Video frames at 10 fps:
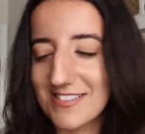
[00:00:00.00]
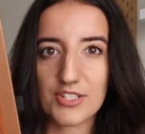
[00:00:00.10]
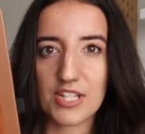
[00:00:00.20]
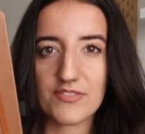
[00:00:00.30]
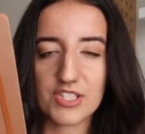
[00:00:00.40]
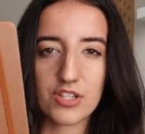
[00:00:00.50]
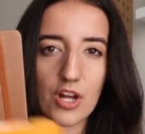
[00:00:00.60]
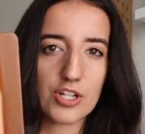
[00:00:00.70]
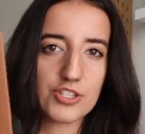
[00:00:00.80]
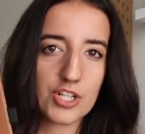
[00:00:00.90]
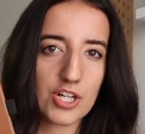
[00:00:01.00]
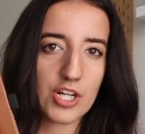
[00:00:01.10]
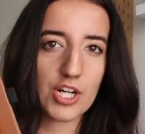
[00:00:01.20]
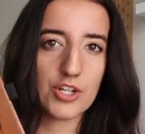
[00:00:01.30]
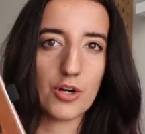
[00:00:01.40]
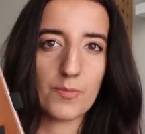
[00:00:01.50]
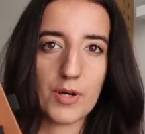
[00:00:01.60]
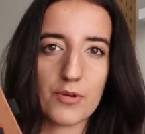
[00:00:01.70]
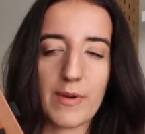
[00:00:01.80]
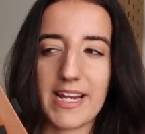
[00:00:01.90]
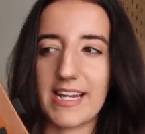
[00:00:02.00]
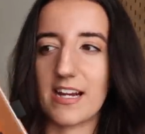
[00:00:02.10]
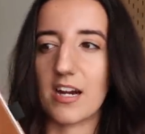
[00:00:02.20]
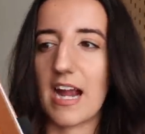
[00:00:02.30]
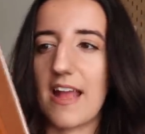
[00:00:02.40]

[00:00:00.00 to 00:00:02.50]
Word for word: also have this larger notebook right here